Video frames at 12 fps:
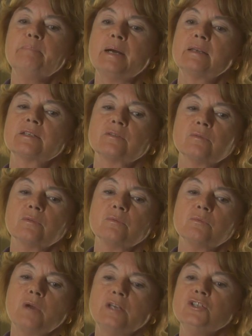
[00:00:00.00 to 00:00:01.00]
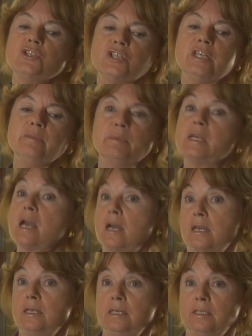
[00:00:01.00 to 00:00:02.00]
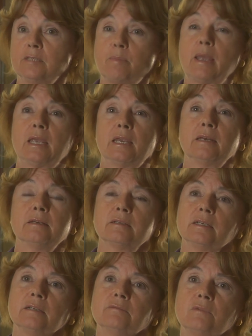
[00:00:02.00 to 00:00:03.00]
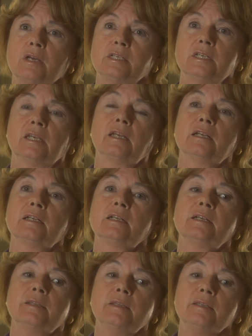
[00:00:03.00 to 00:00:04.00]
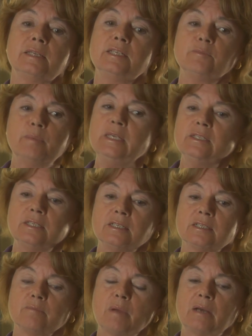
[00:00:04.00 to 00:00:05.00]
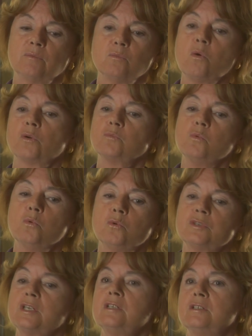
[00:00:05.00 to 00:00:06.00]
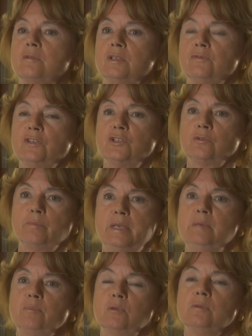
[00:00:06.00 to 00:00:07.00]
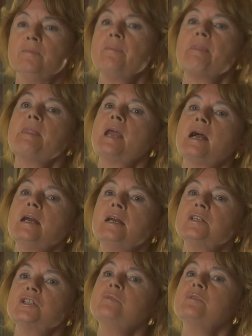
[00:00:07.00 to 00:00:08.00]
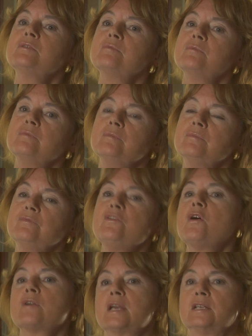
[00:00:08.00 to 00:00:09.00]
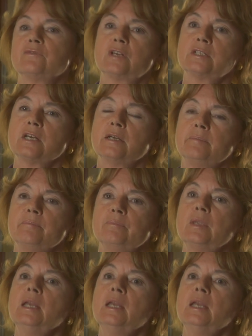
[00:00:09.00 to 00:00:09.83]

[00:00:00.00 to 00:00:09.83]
But when she began in Spain writing these pieces about what war did to individual people, she was far ahead of her time.